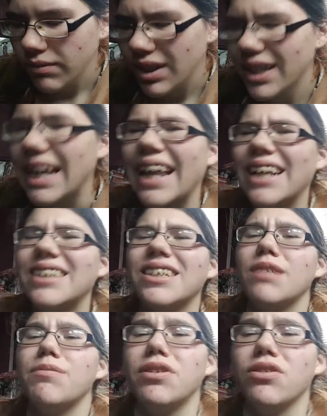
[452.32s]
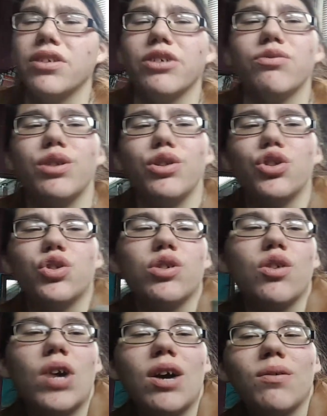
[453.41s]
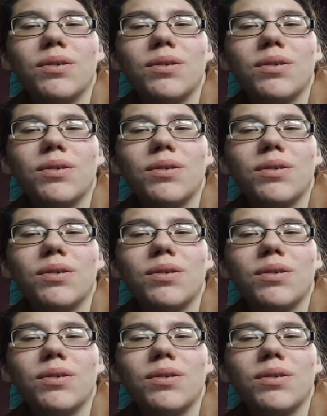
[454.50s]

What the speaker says: Yeah, that cinnamon is like really strong, wow.